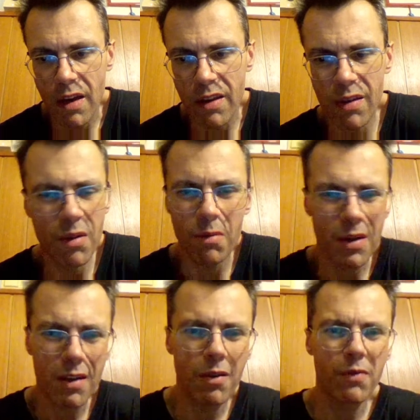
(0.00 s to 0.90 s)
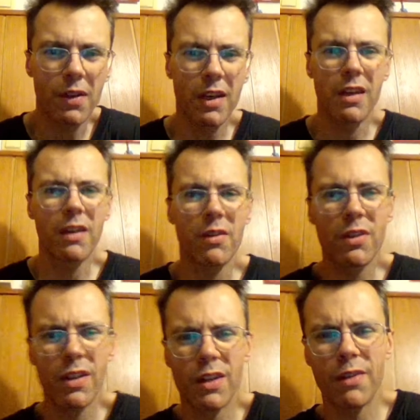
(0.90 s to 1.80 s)
You don't want to go for that kind of
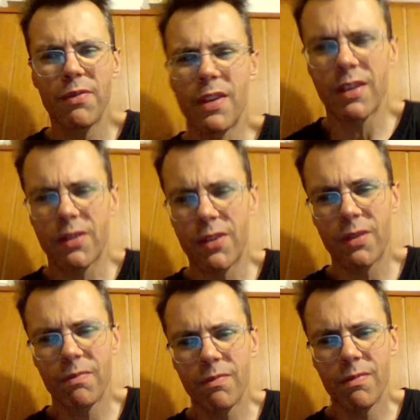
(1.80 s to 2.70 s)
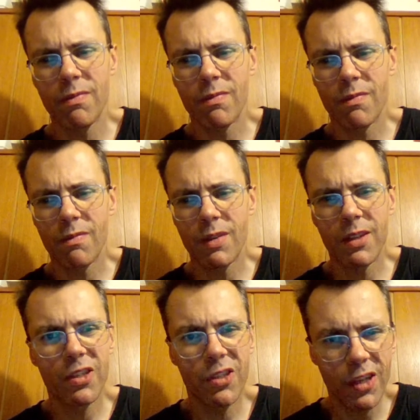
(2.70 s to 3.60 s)
stuff. That's
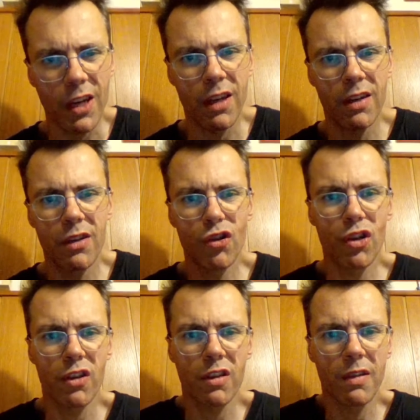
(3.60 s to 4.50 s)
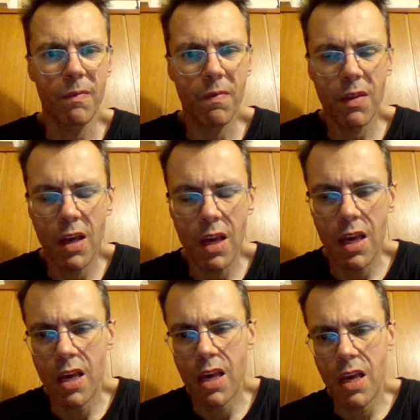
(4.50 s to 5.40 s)
sick shit.
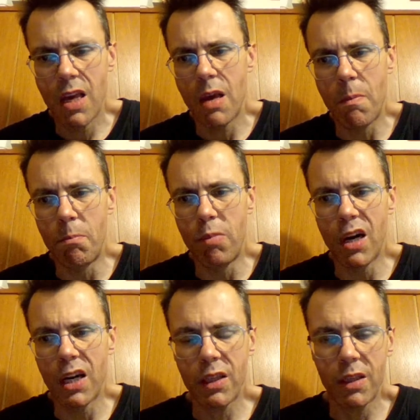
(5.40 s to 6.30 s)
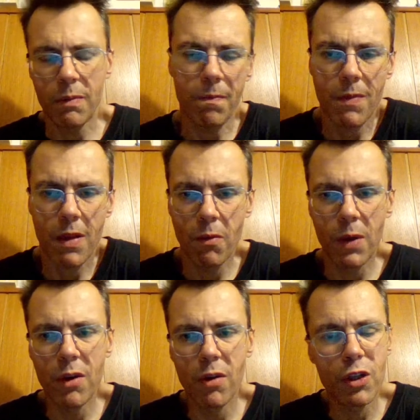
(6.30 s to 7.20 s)
But
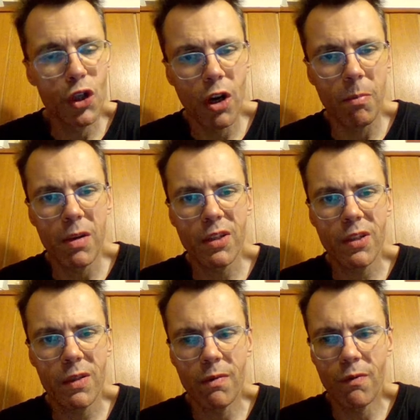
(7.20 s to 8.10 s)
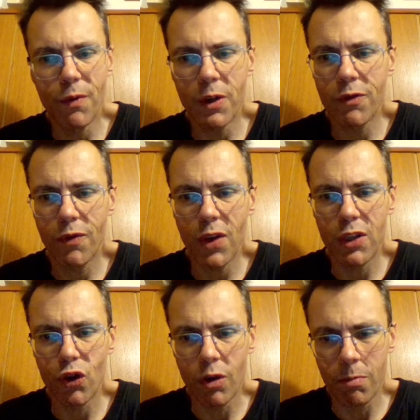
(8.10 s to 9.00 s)
when you're jobless, forcefully
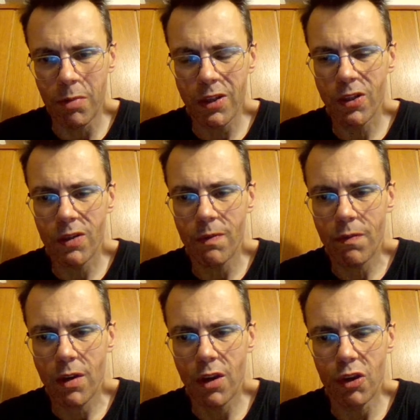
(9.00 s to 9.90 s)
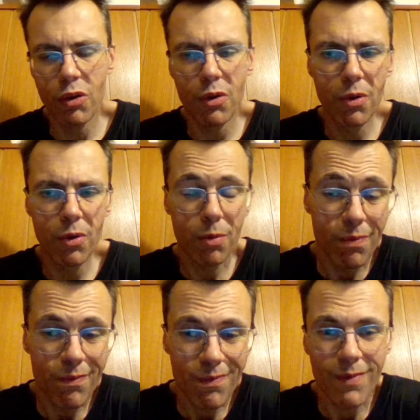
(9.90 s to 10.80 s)
jobless, you
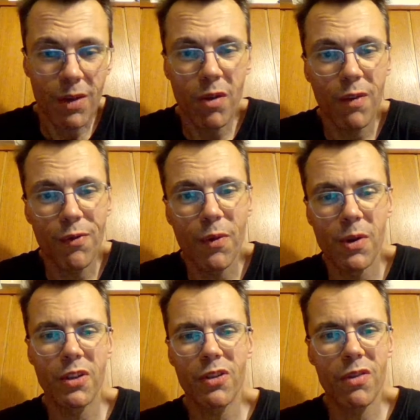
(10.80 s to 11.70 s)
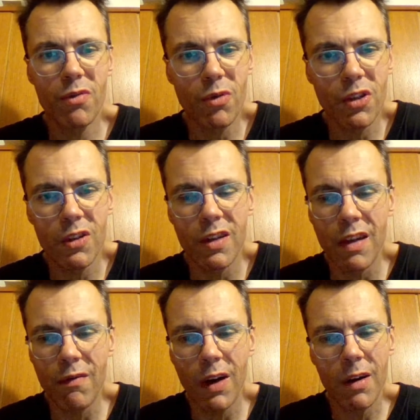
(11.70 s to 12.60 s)
you are forced to a certain
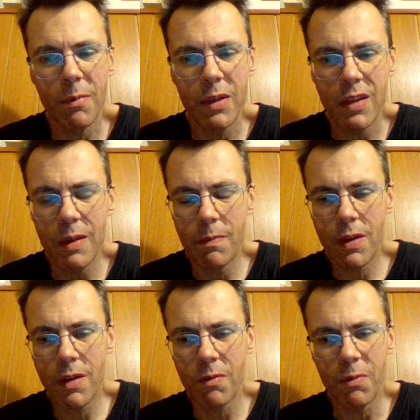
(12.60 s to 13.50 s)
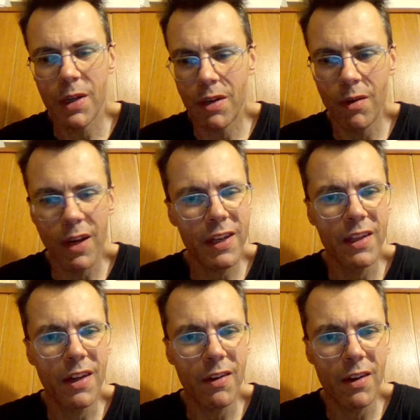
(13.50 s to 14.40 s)
environment, whether you like
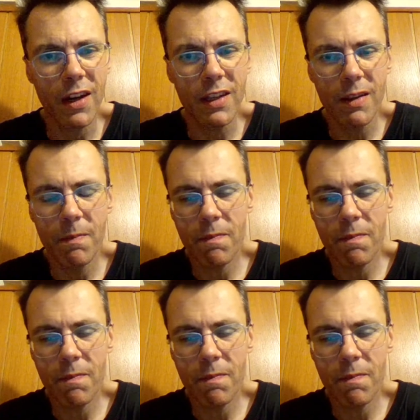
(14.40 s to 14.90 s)
that or not.